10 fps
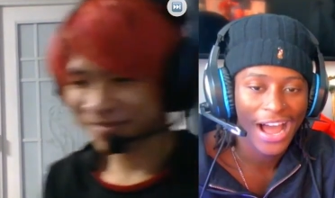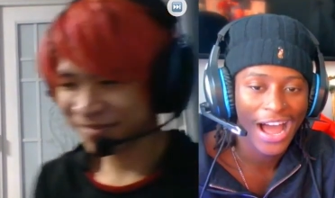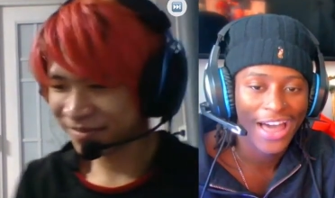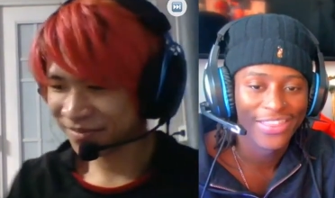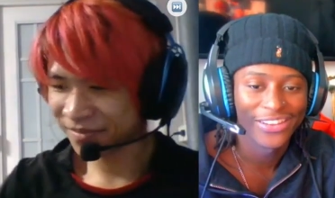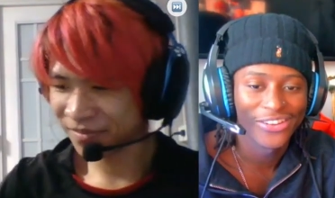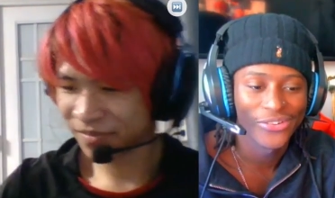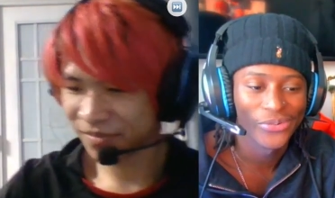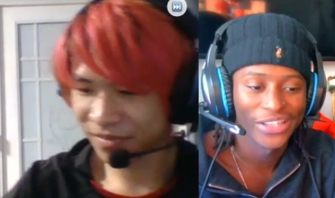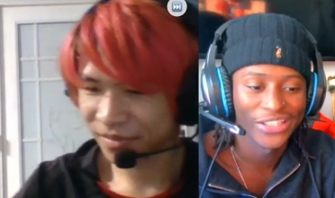Speaker 1: I think
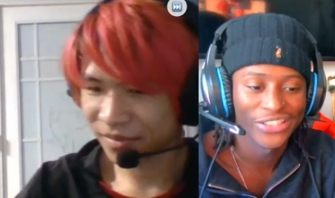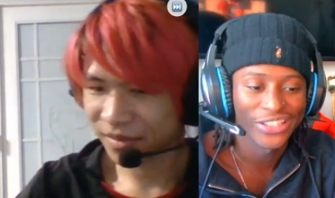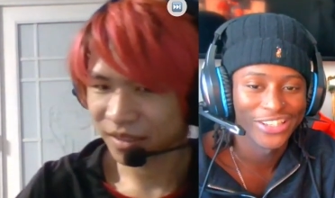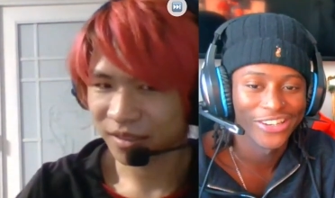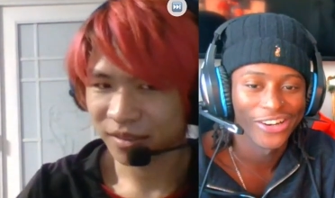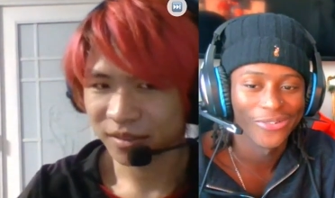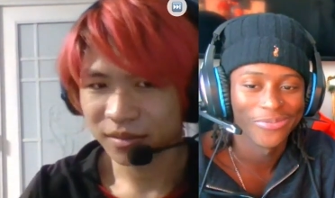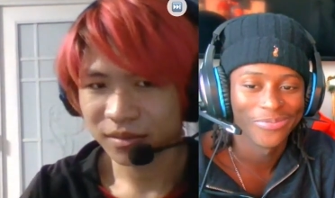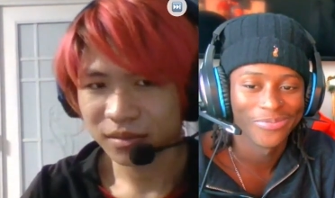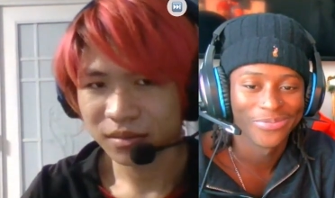you really should, you know,
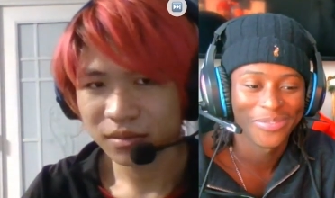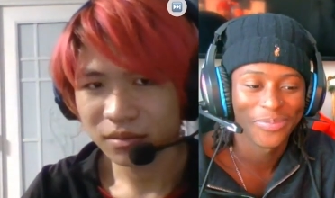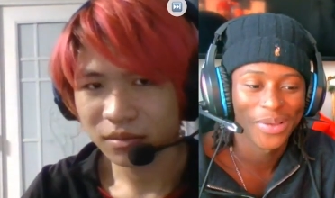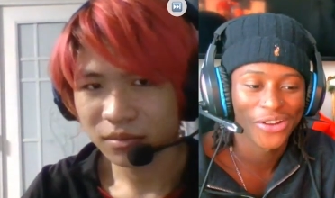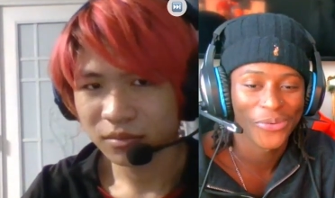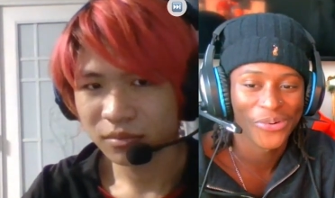pick your